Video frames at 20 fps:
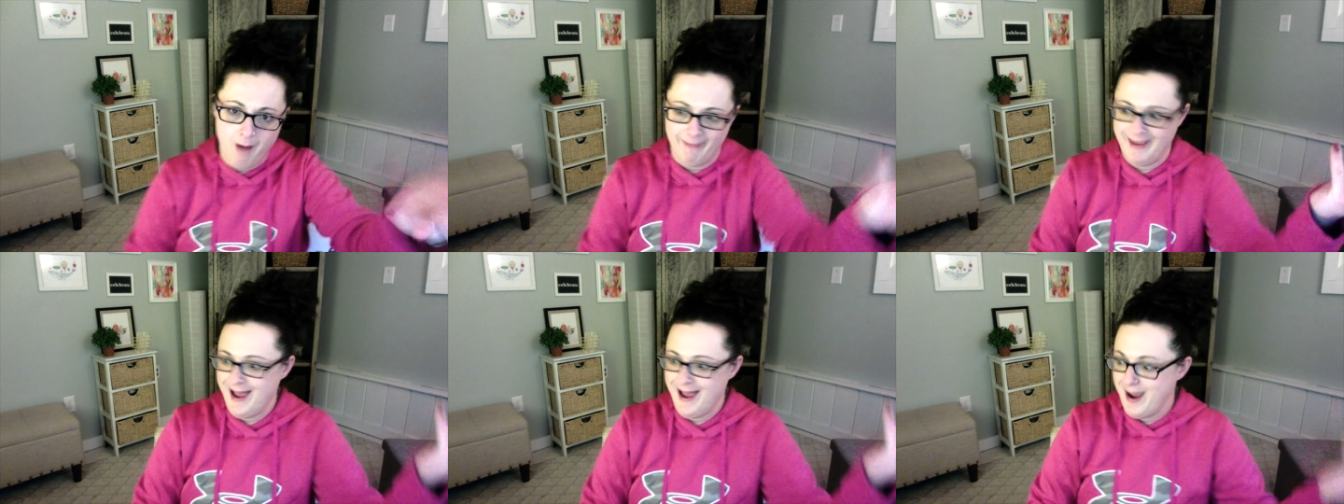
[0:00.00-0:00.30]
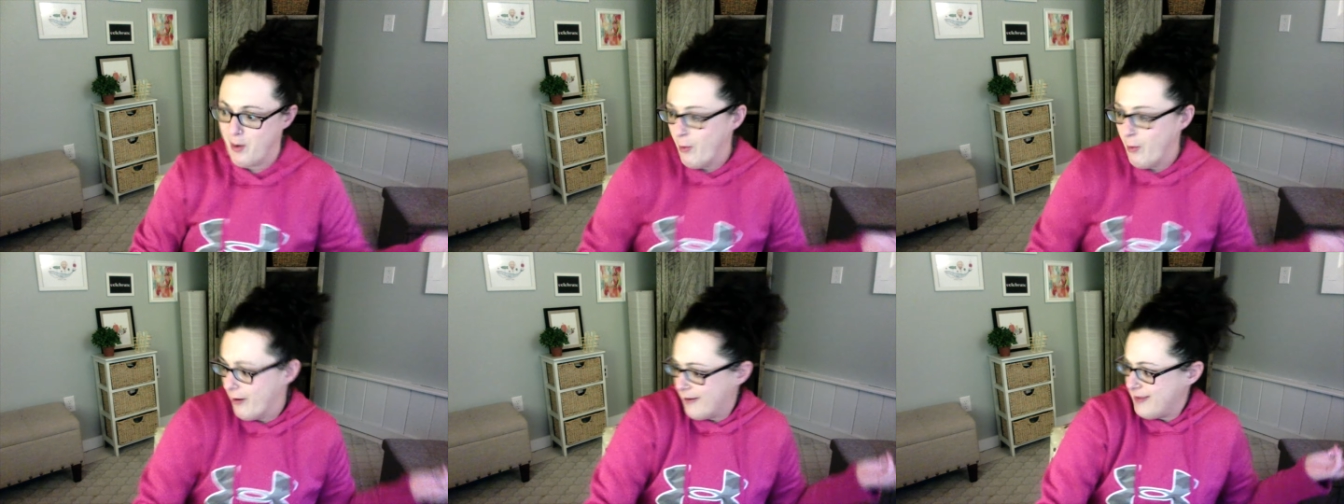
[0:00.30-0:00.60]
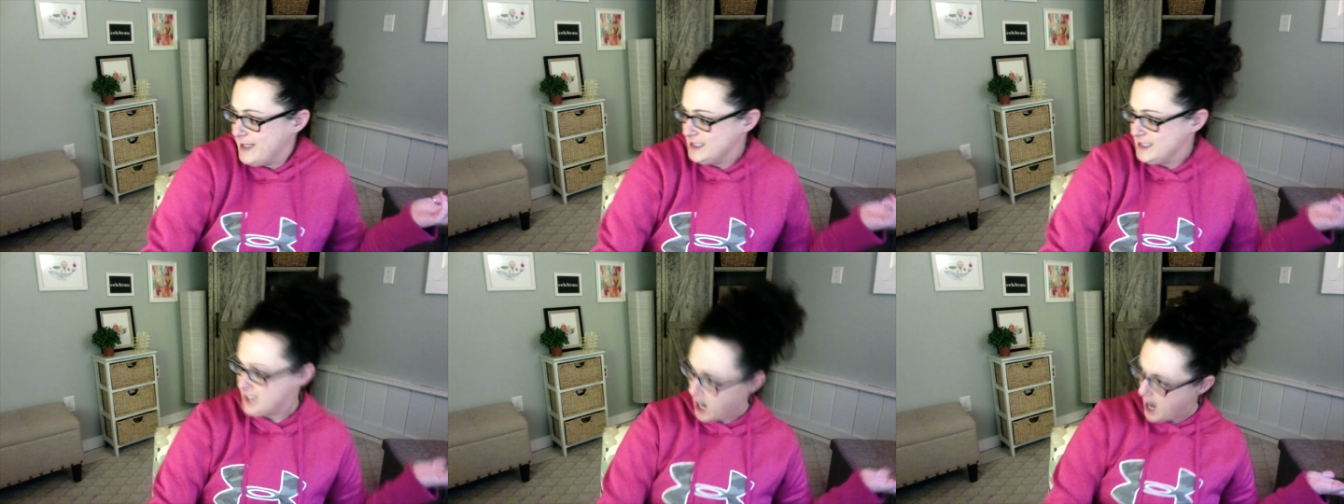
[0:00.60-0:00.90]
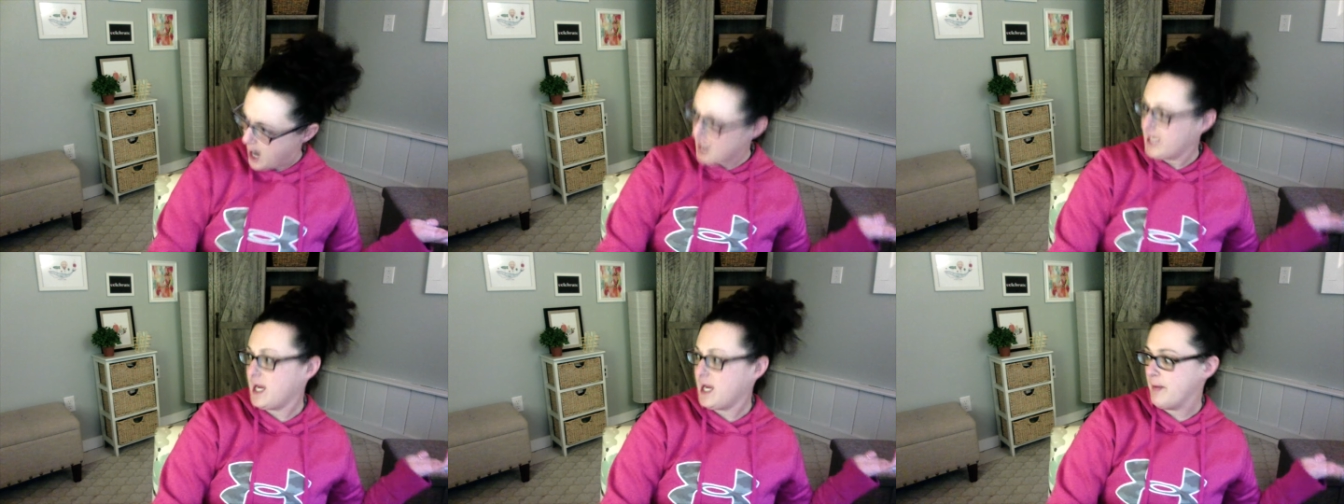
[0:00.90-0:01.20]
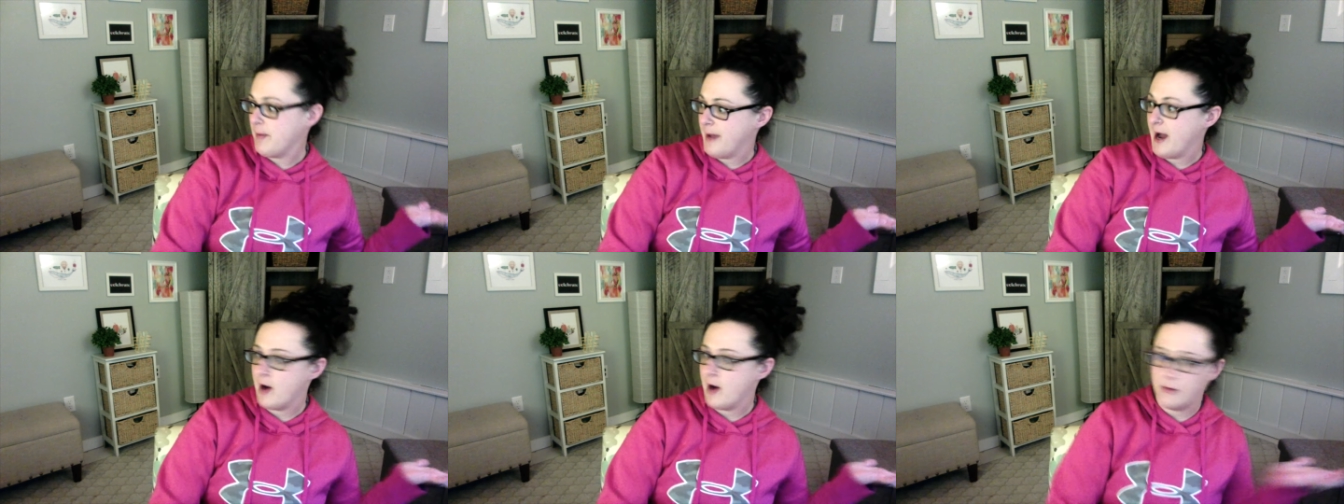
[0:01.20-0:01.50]
yeah, what are they talking
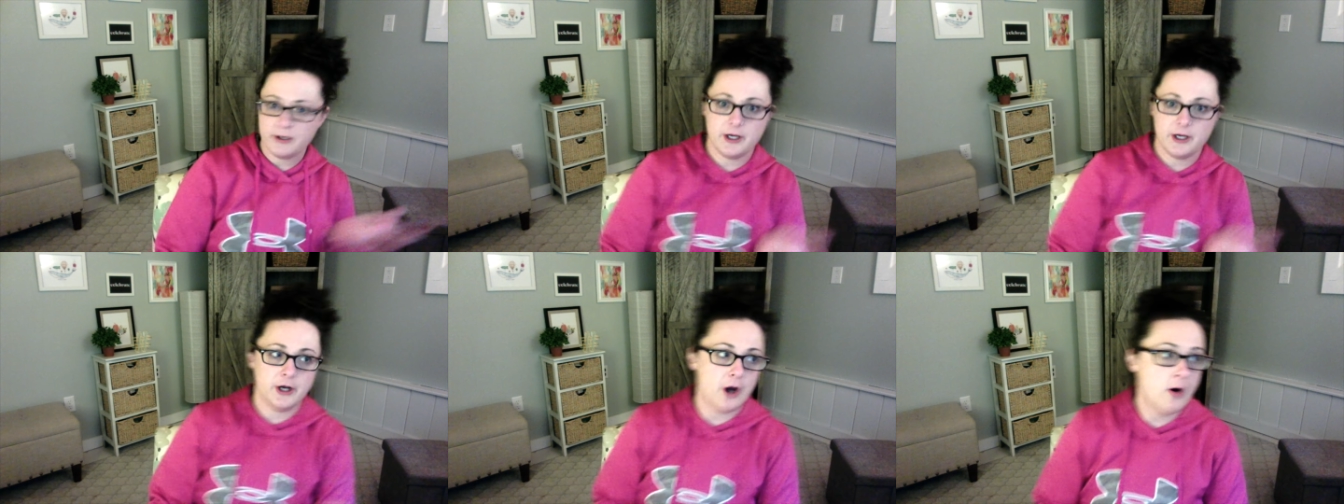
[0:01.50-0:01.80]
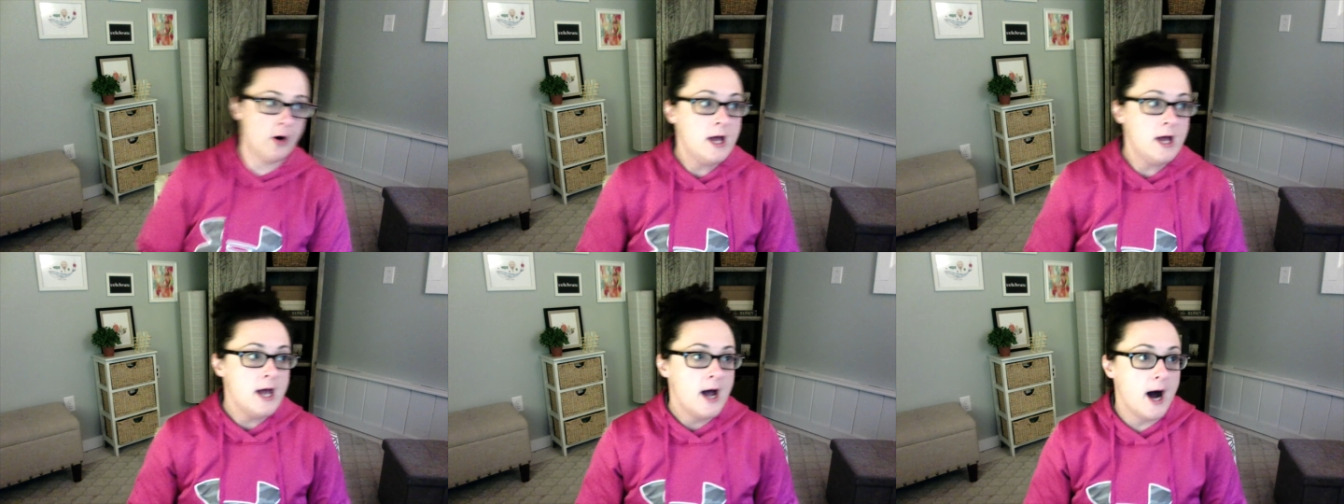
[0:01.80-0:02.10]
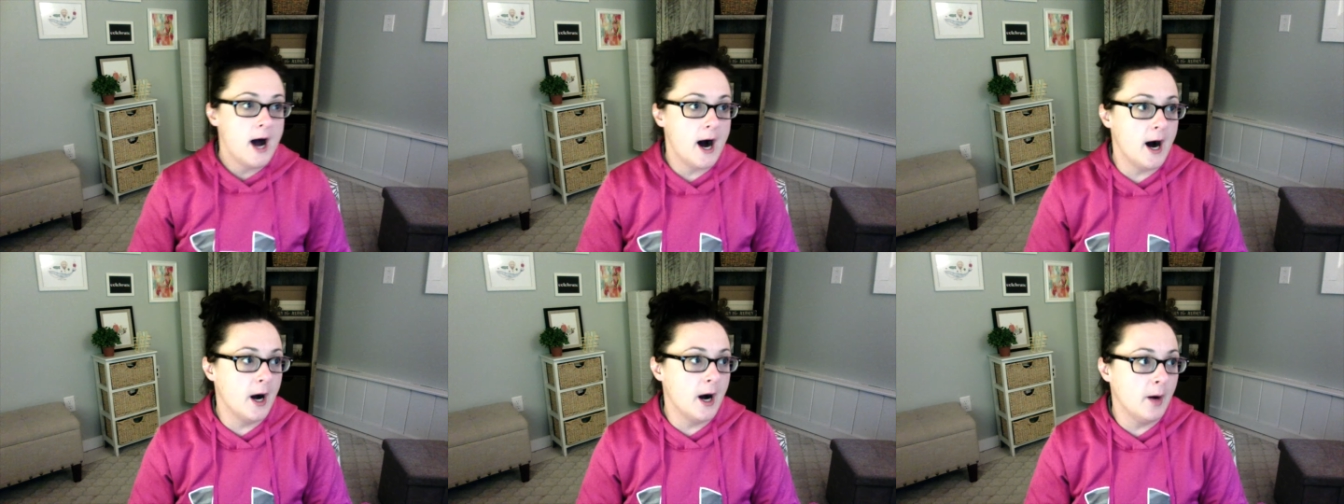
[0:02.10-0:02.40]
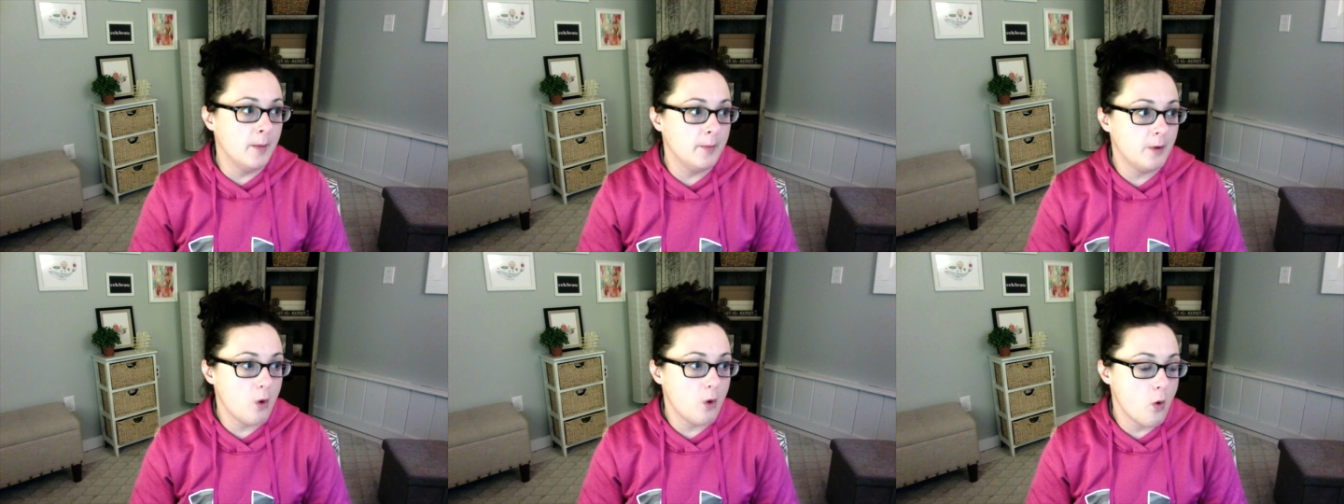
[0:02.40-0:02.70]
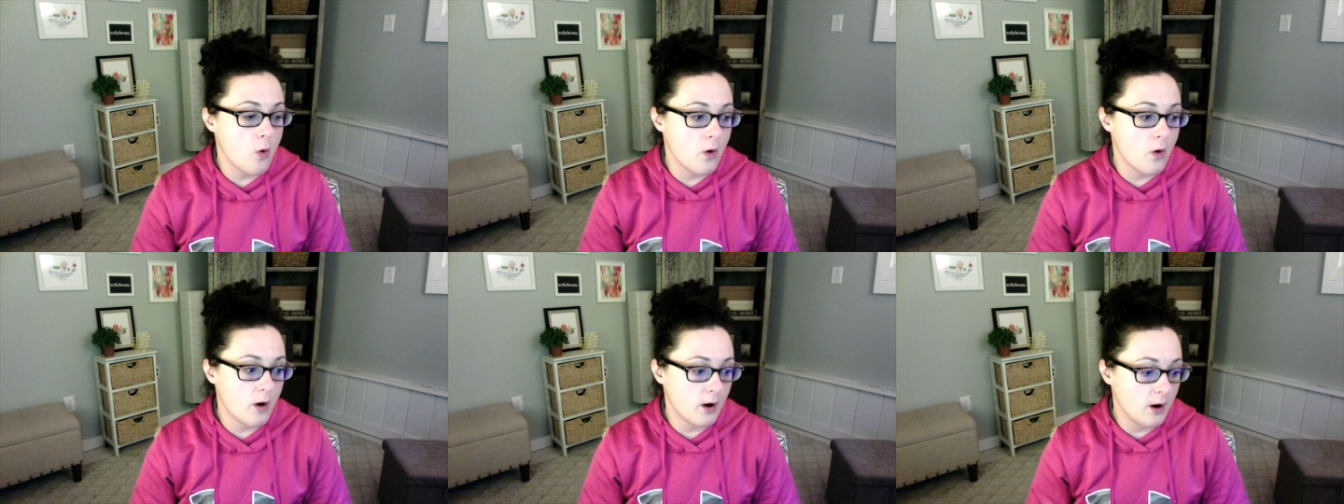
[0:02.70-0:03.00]
about?
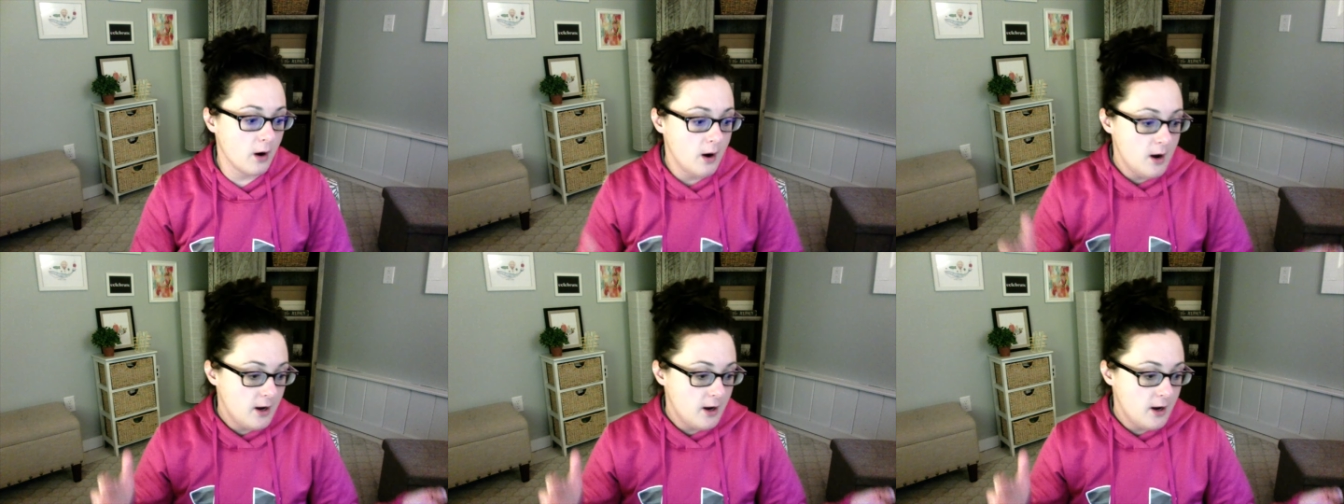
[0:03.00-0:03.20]
Or,